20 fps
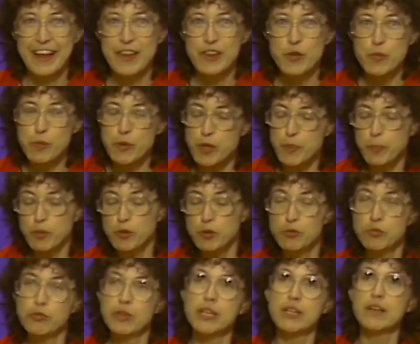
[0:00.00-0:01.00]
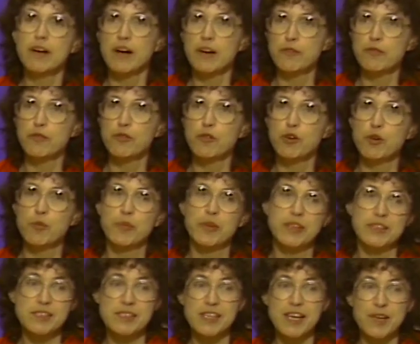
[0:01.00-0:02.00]
The people who read Art Forum are
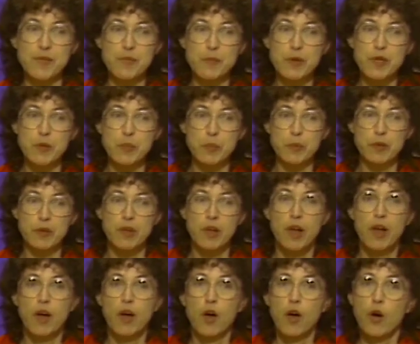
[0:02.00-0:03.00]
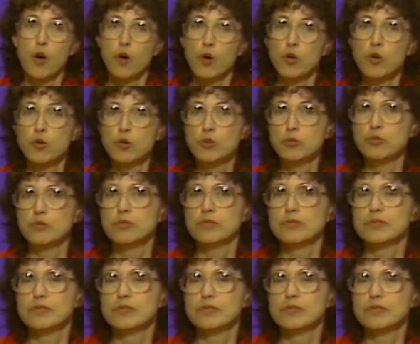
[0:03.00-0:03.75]
the same people who